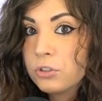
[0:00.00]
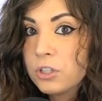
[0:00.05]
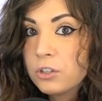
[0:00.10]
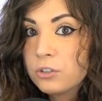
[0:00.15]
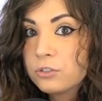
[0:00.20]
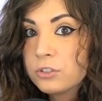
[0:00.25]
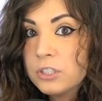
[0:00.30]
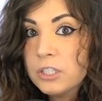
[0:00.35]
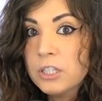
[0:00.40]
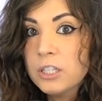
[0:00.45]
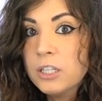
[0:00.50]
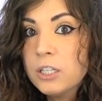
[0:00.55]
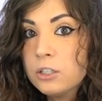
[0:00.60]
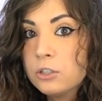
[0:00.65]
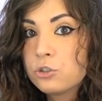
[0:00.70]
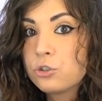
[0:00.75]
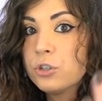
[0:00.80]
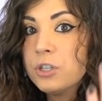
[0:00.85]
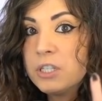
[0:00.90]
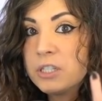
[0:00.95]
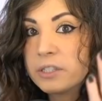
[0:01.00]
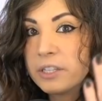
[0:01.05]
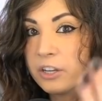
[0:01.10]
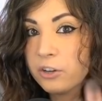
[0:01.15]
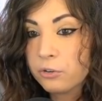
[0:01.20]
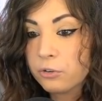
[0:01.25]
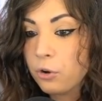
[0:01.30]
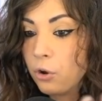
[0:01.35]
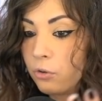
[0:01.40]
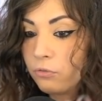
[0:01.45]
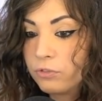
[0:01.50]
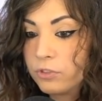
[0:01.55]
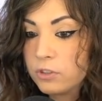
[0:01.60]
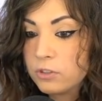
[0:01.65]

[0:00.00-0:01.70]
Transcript: They don't see the injuries. They don't know if